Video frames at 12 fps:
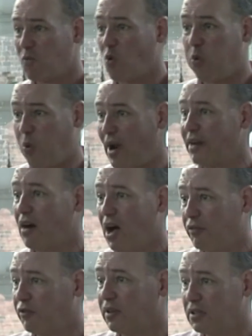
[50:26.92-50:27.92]
quite
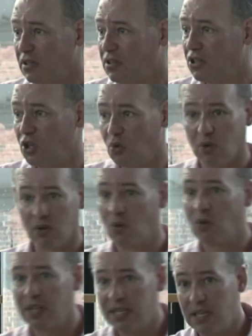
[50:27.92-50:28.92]
often you were
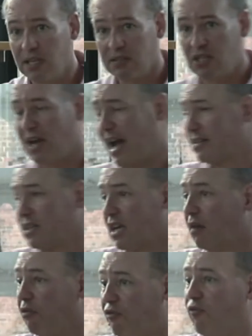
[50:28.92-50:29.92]
only get, you had to
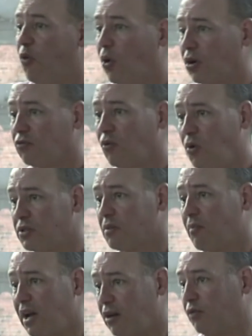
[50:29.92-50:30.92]
get four rolls of
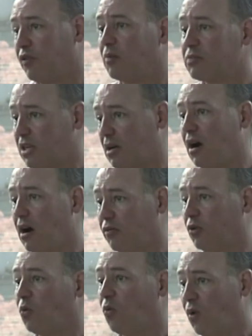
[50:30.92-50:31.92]
microfilm to
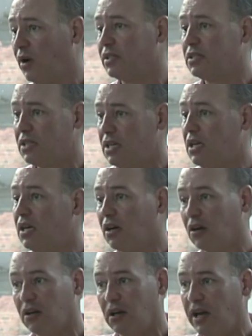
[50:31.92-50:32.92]
cover one
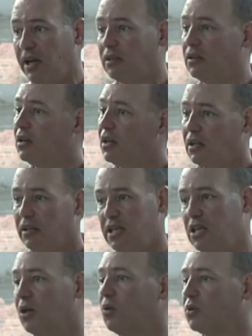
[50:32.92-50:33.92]
year, and
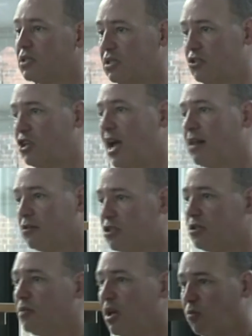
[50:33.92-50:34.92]
it was a challenge
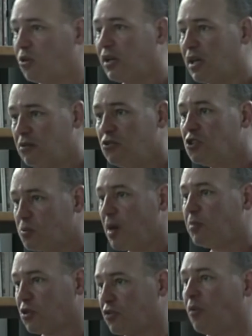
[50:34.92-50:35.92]
to be able to get
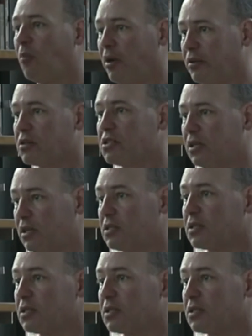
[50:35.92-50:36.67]
newspapers from other cities.